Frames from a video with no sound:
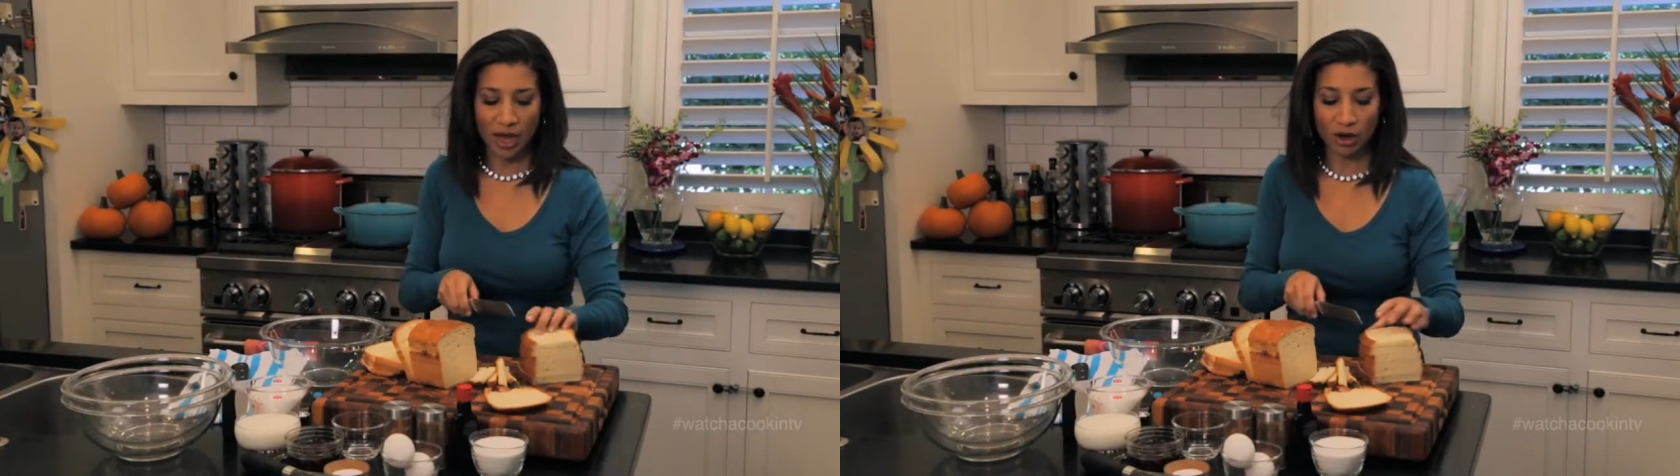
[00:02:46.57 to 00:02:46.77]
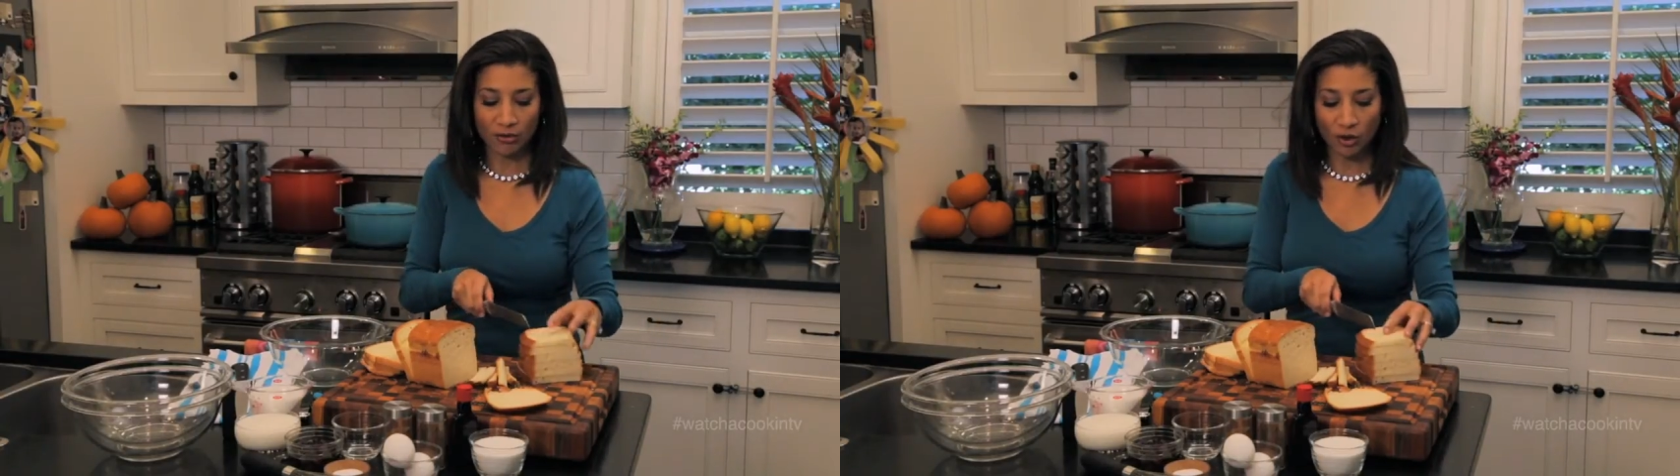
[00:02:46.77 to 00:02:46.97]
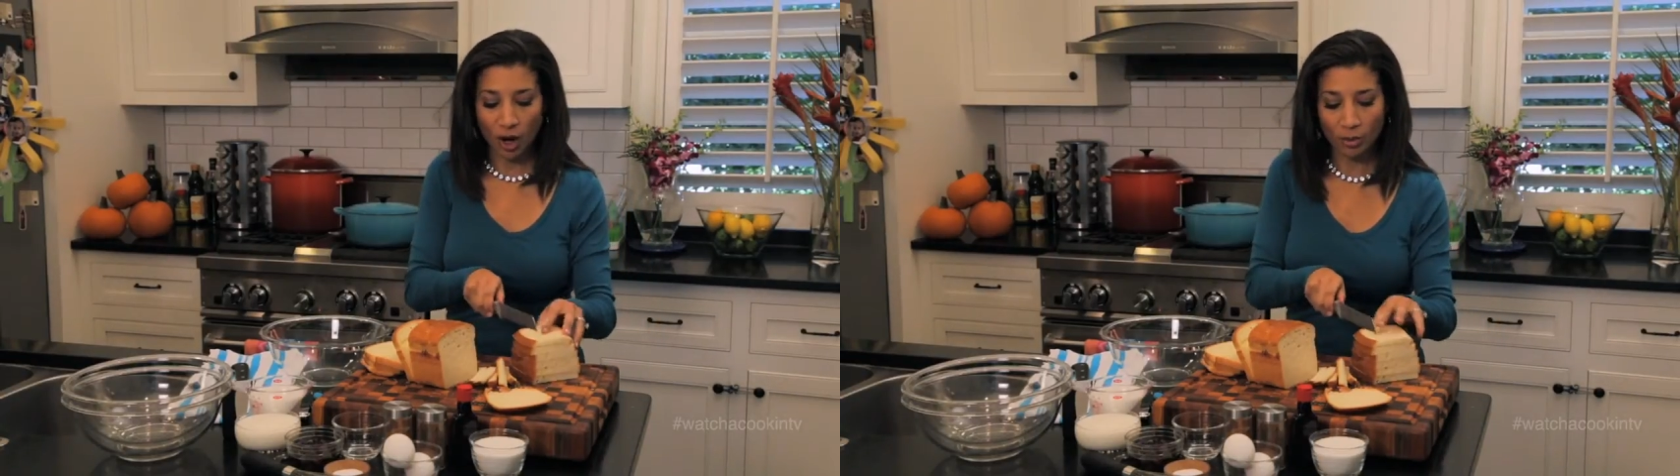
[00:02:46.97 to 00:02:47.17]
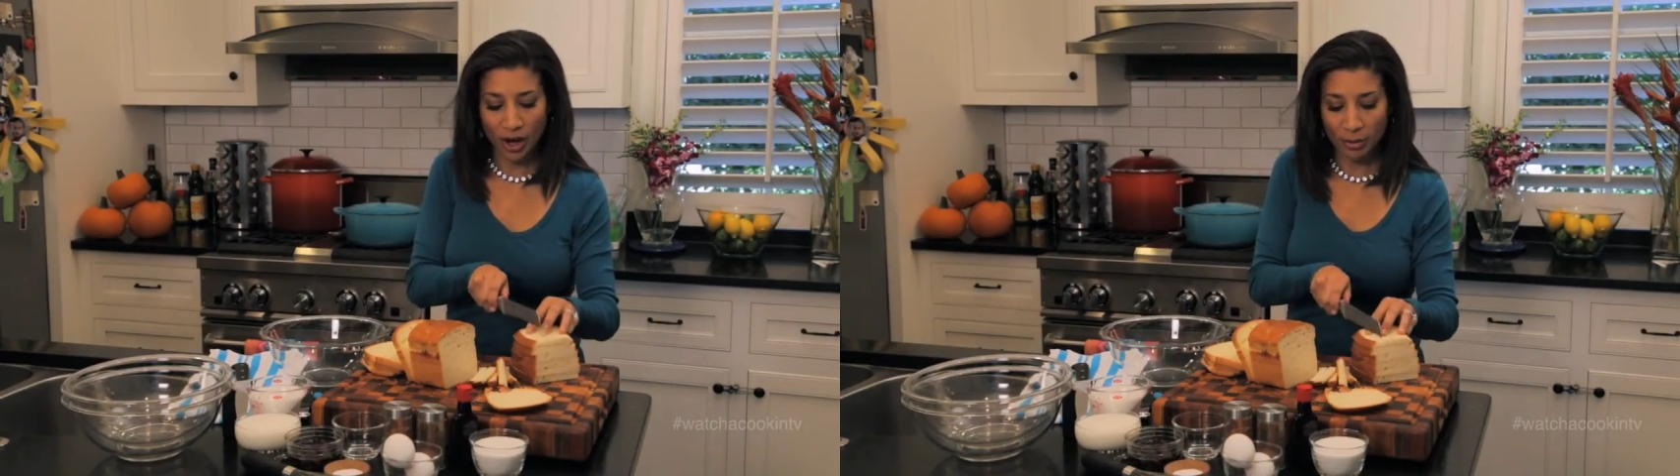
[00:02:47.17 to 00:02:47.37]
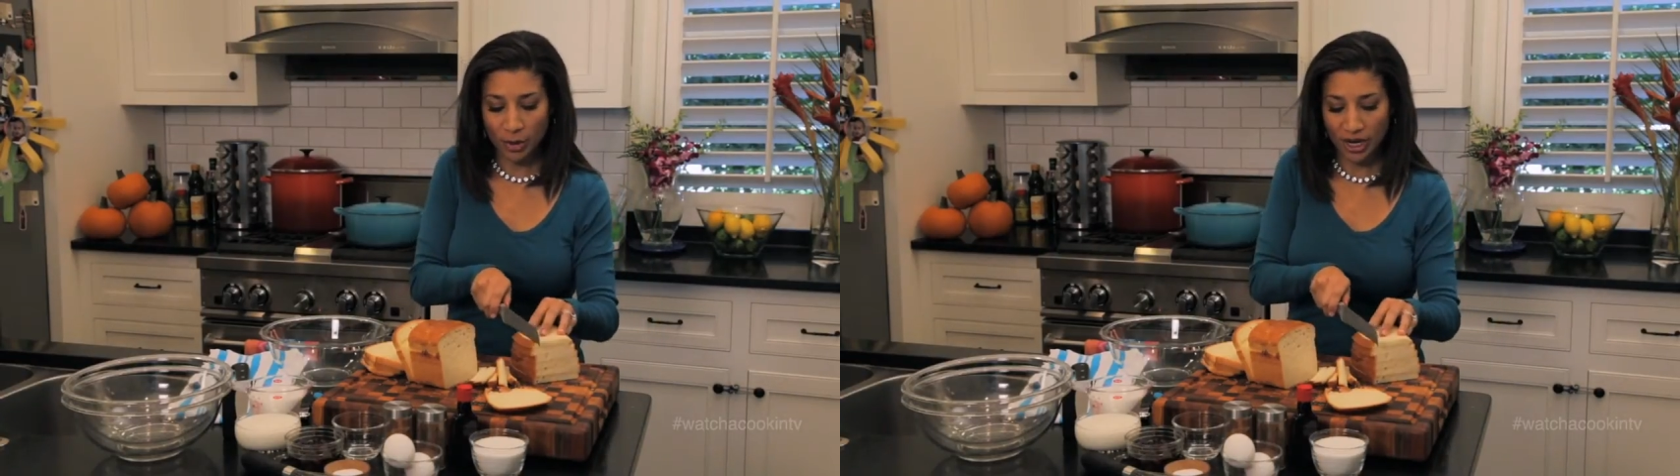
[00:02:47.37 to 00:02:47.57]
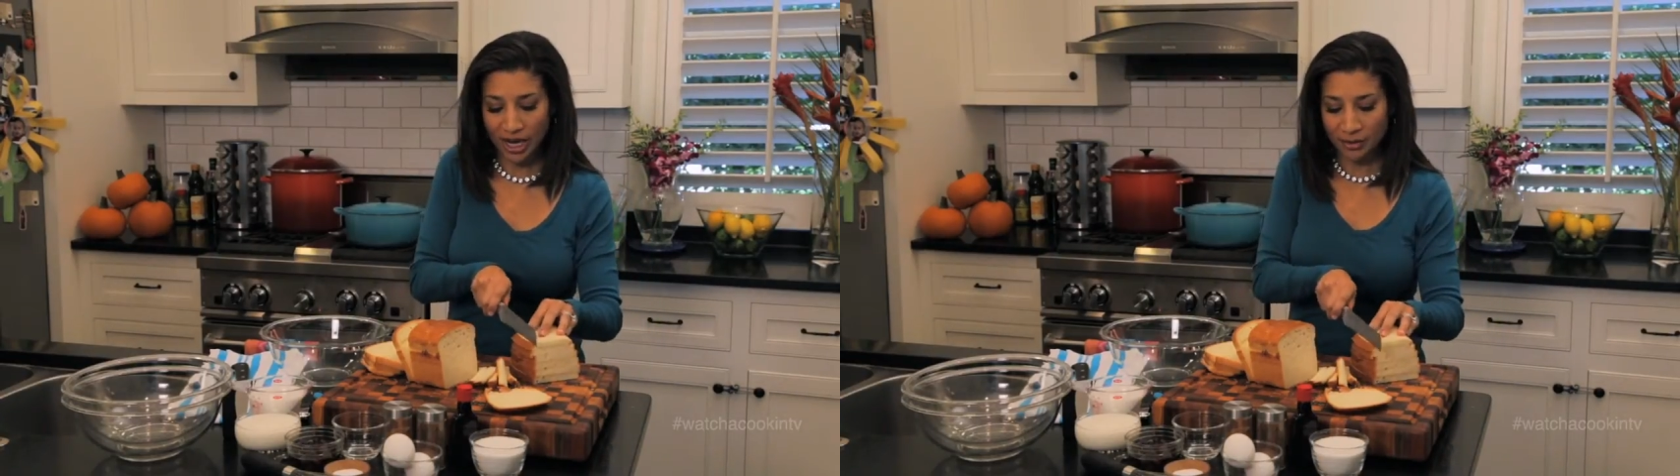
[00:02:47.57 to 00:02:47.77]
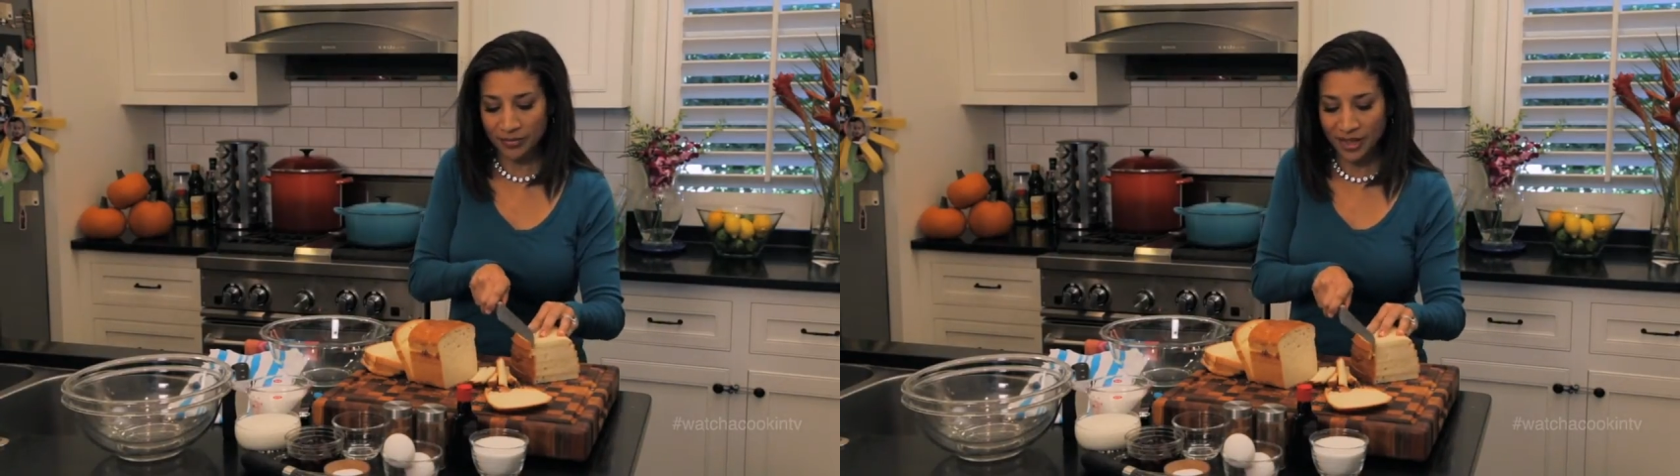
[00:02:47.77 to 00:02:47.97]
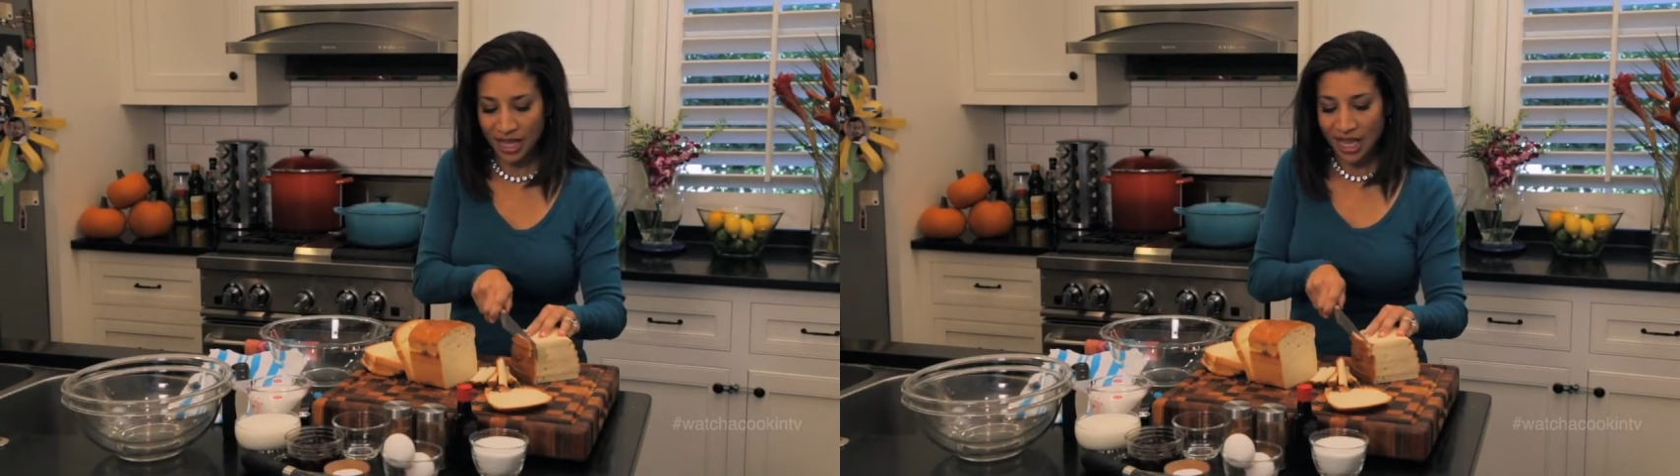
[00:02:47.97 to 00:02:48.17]
bit better for our bread
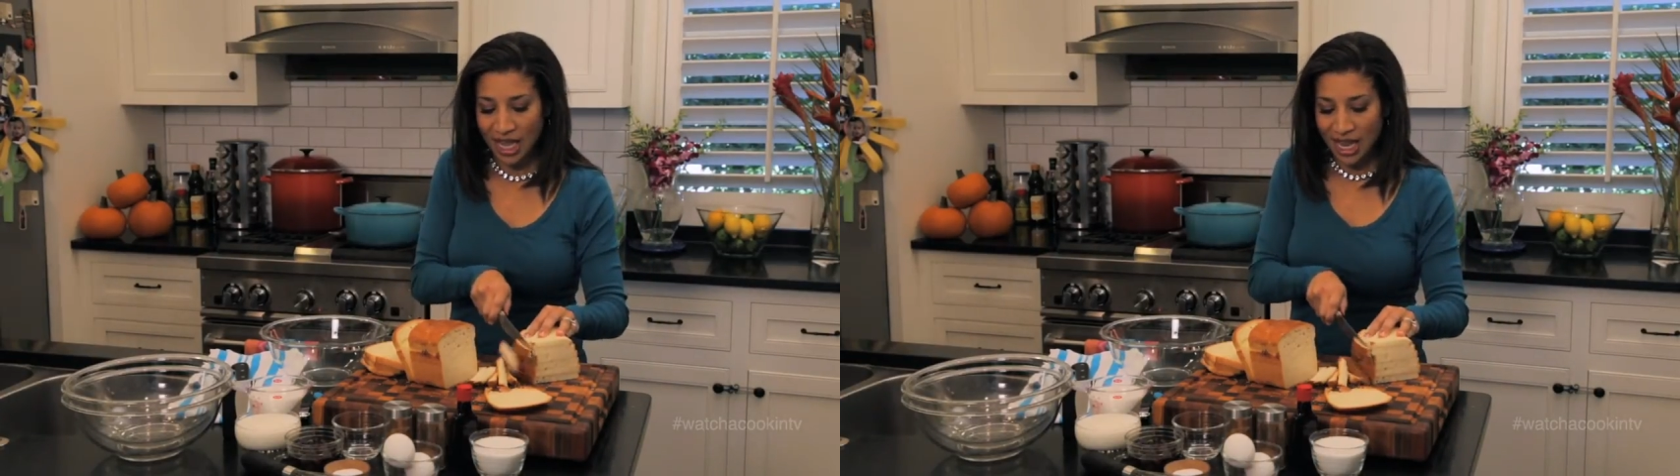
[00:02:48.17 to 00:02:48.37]
pudding.